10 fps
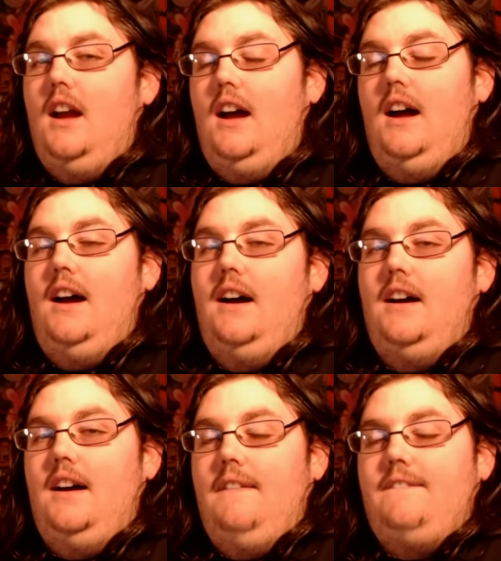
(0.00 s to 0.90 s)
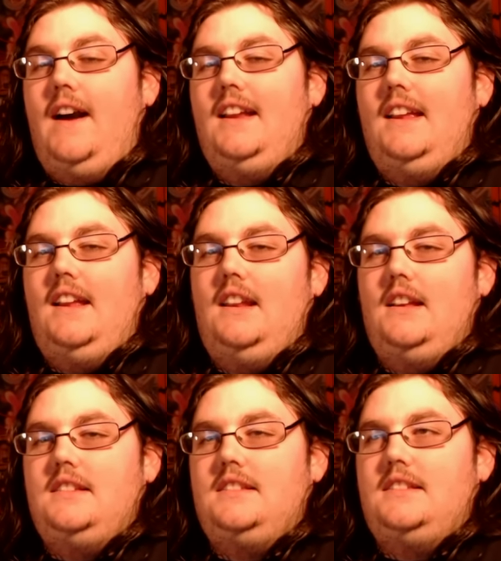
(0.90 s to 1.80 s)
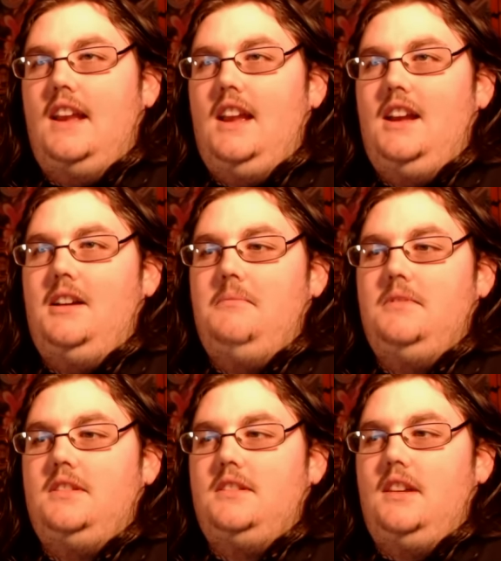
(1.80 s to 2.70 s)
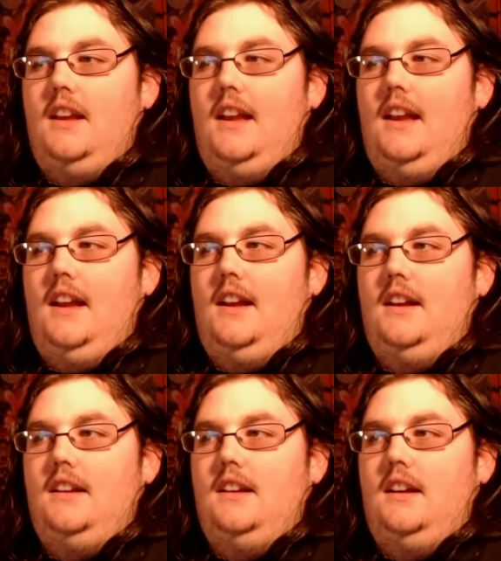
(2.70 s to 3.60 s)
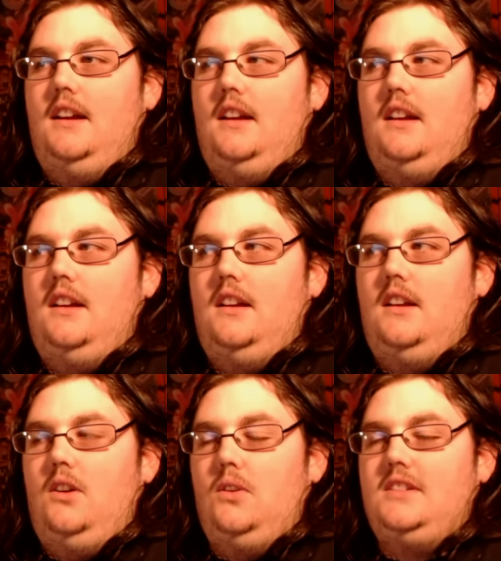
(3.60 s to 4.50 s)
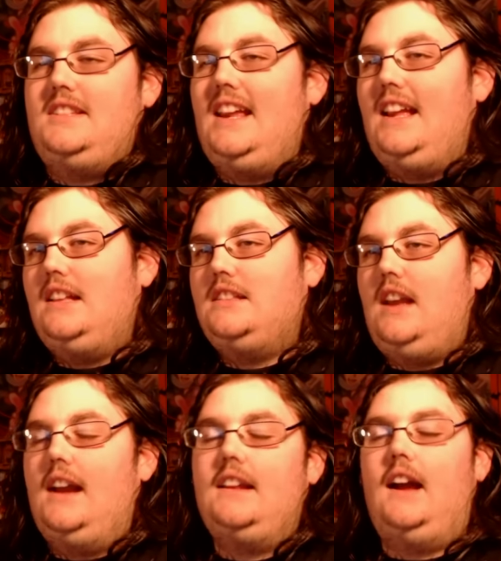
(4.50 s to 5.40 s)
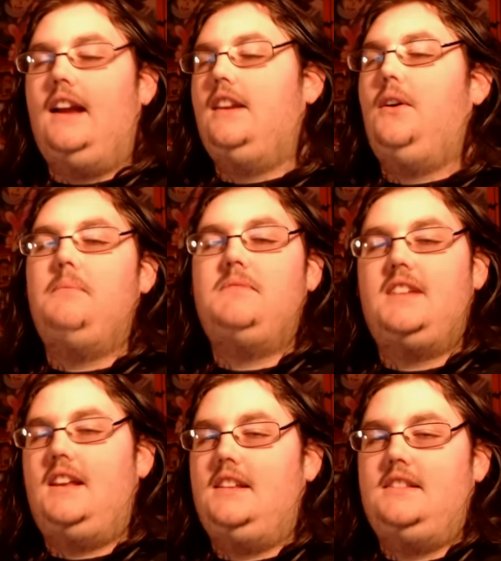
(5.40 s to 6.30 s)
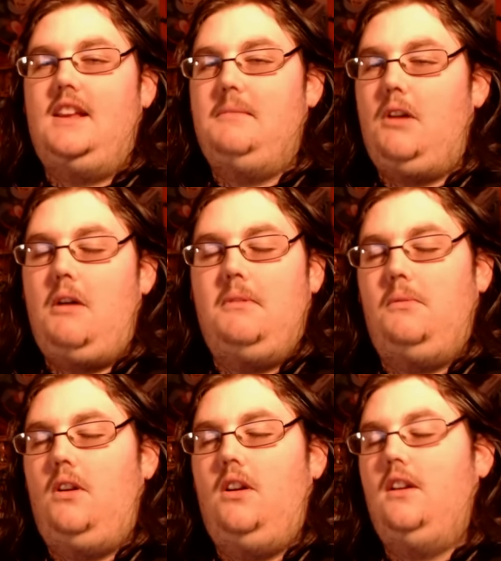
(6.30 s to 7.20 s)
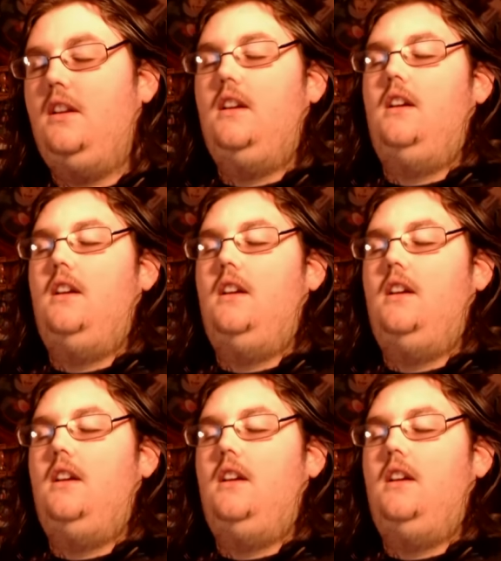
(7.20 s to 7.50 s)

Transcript: Fighting Sans and... or Sans. I know I'm saying his name probably wrong.